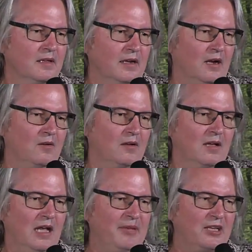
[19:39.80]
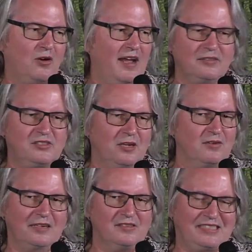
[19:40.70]
I mean, crowds don't
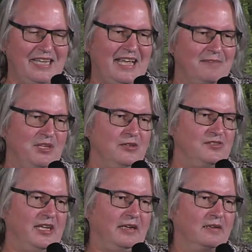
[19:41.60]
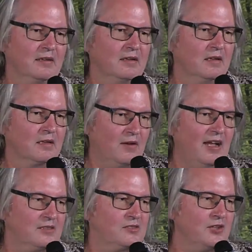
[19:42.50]
understand music.
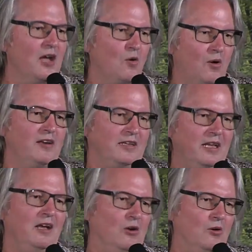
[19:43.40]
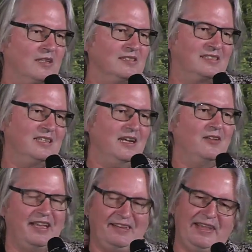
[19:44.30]
Crowds know where to go because,
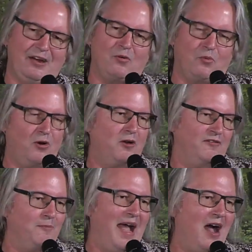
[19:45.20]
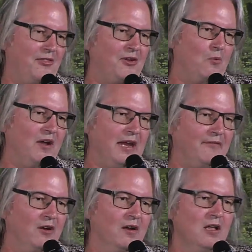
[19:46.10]
they hear word of mouth or
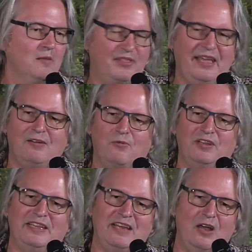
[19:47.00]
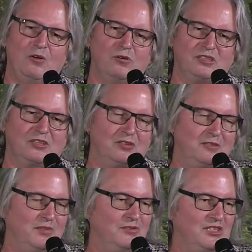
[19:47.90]
whatever, but they don't really know who's a good
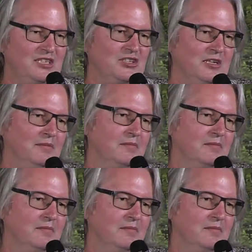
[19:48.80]
musician.